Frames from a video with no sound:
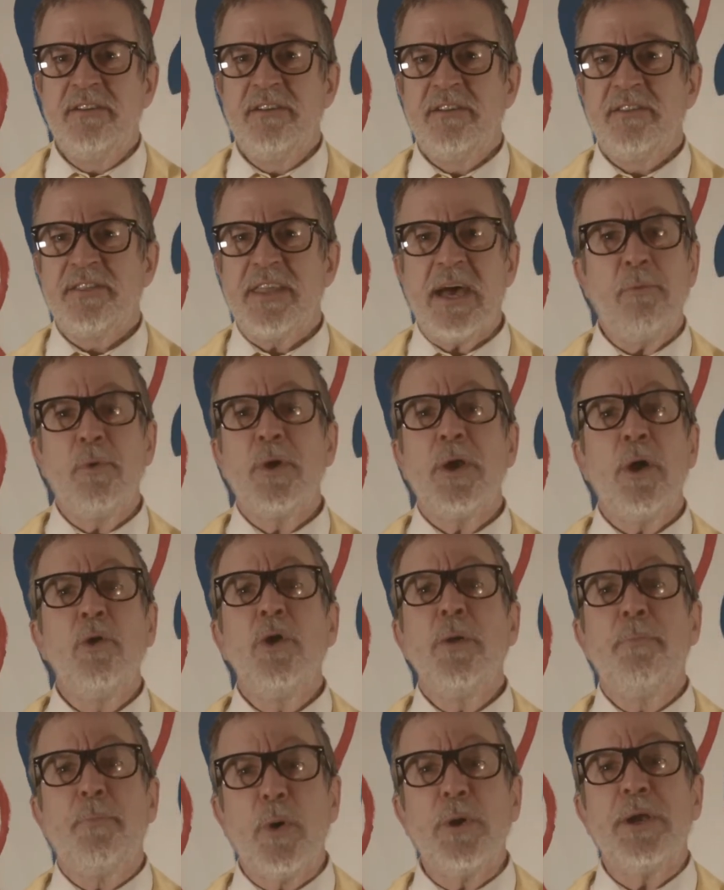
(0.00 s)
that would
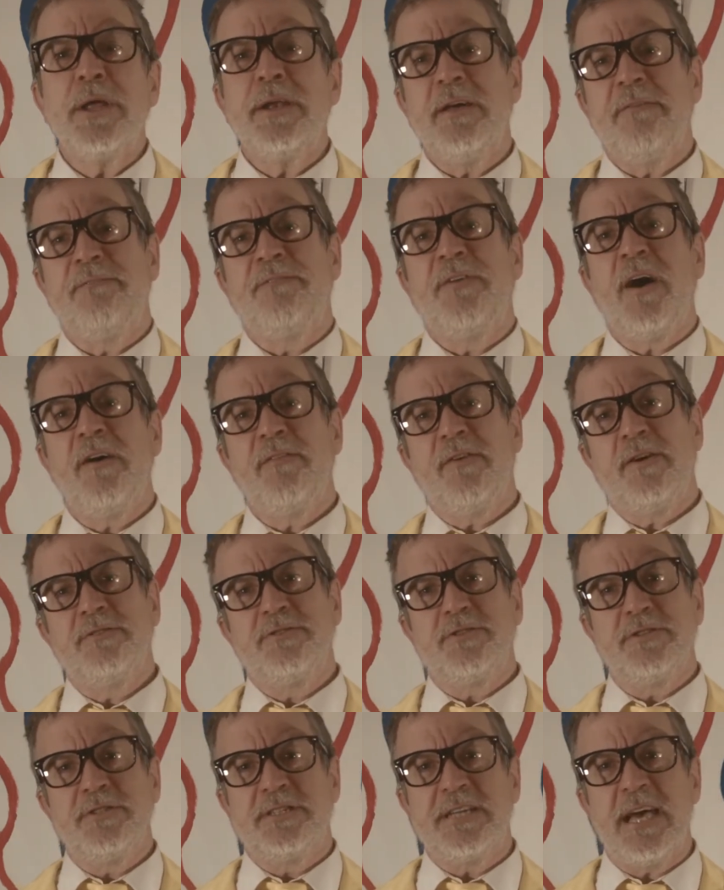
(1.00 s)
only put it at
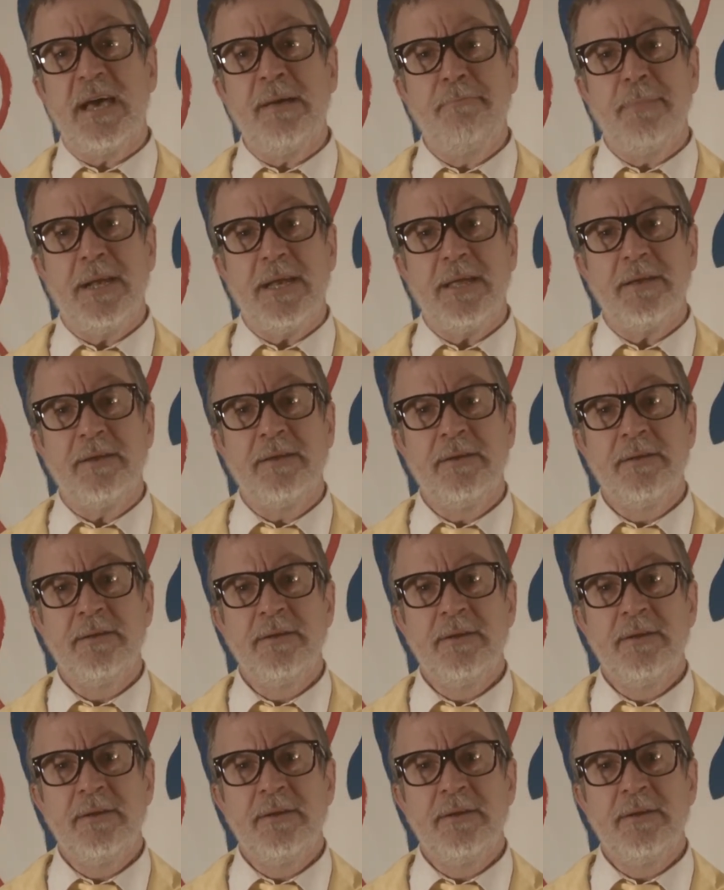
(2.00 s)
510 million.